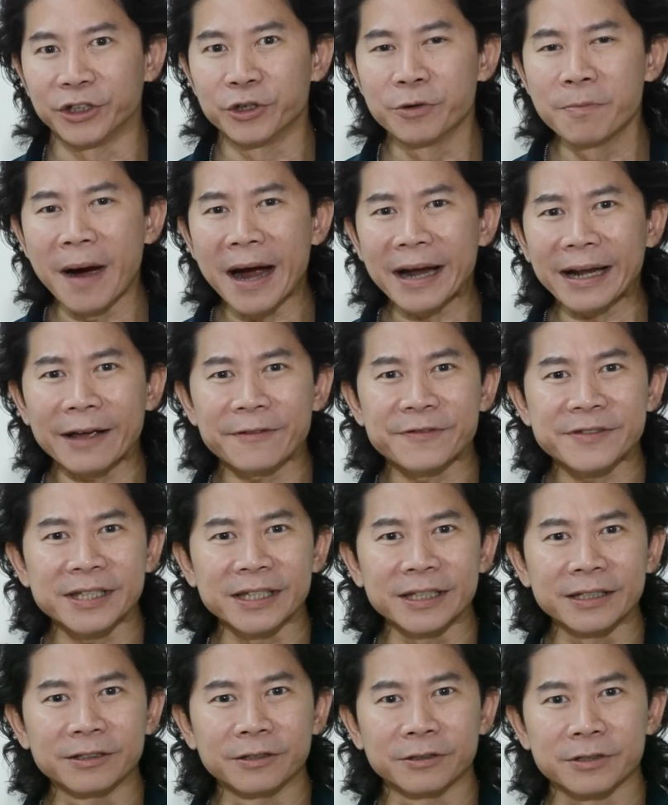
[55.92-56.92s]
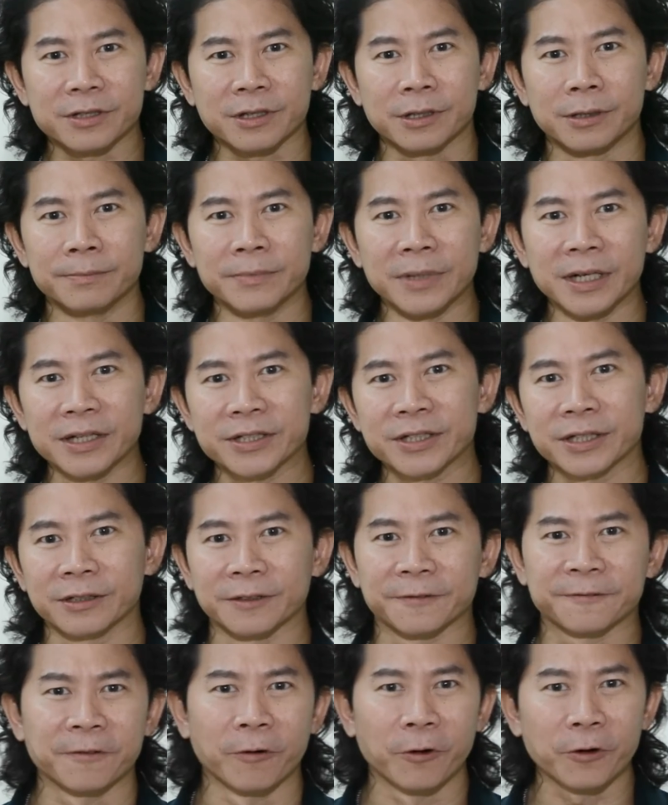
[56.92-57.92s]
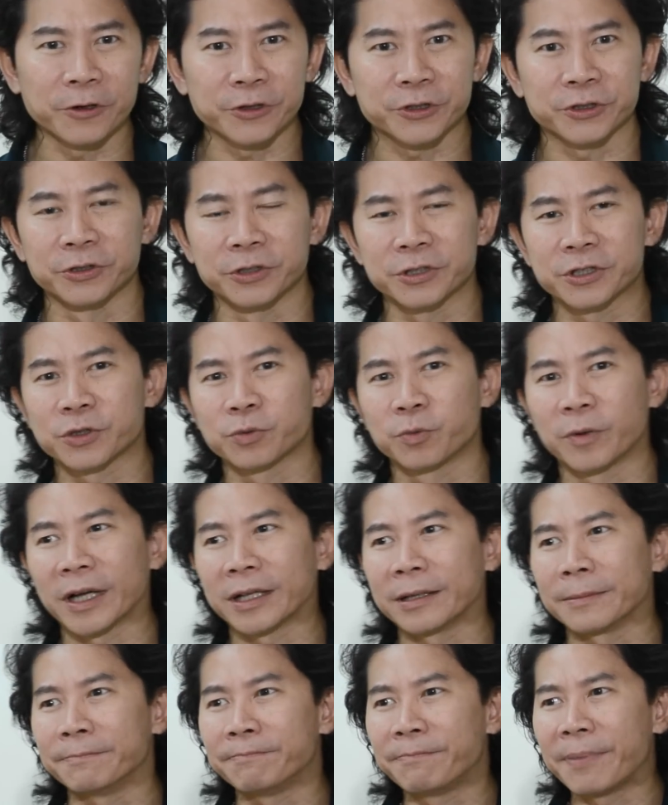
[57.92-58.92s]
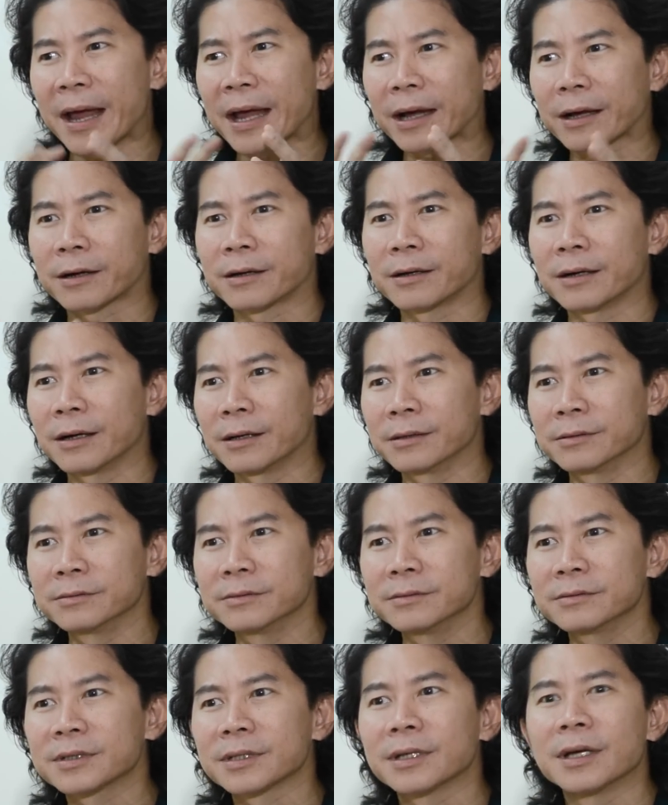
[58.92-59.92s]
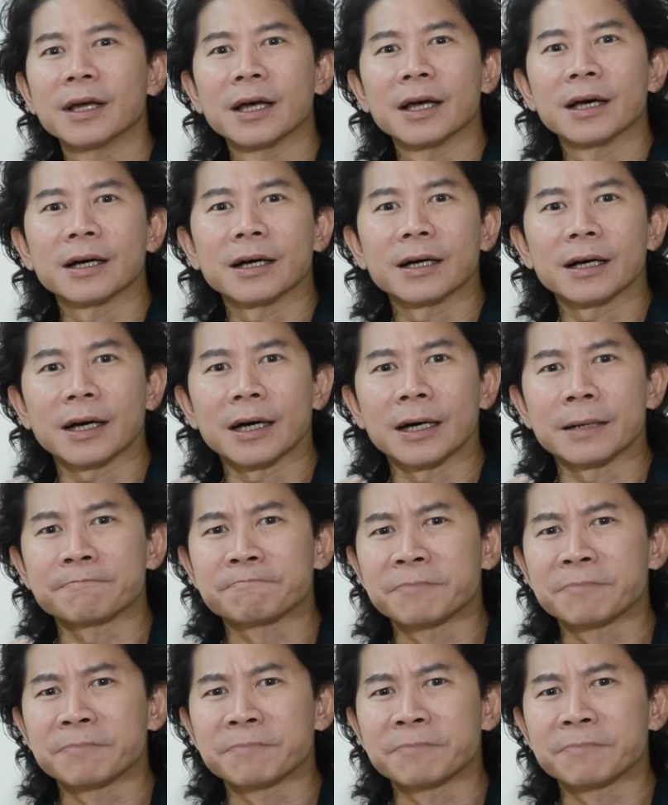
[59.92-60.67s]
you might have seen those commercial photo shoots where the backgrounds are